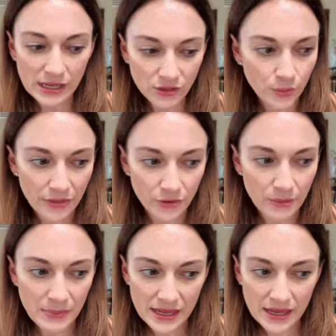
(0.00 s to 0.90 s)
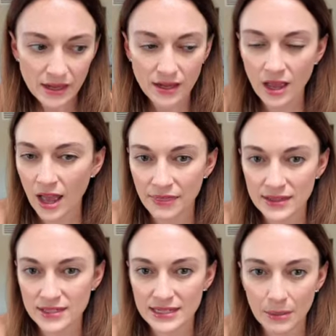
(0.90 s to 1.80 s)
either whether it be on
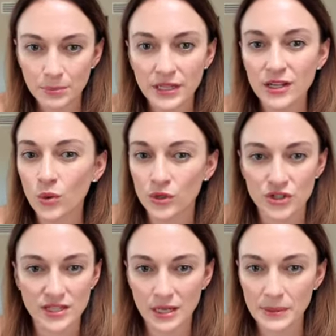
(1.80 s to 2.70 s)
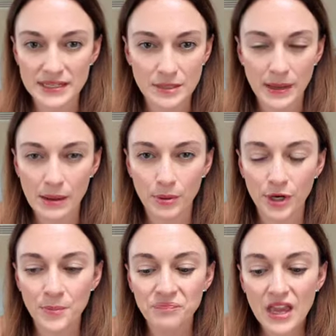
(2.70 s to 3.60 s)
this template or just on a piece of
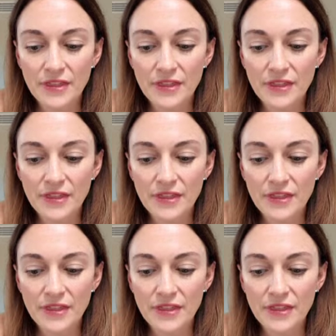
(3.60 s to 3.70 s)
paper,